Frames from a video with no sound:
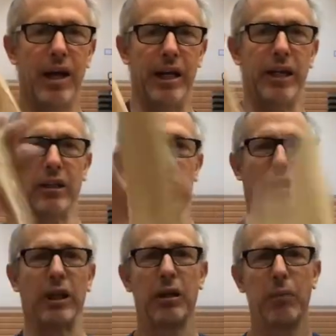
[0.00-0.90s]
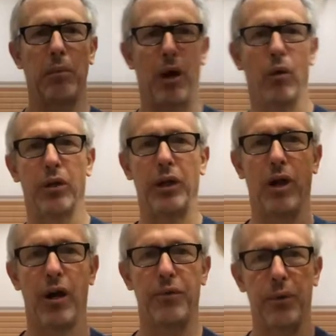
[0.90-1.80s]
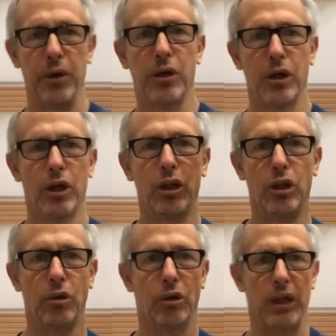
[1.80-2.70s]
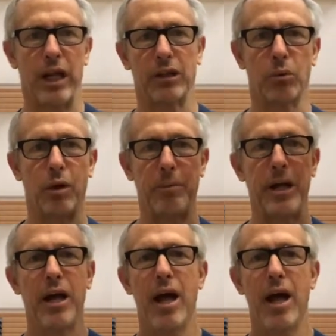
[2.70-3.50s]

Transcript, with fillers: and instantly, by holding onto it, use it as a ribbon.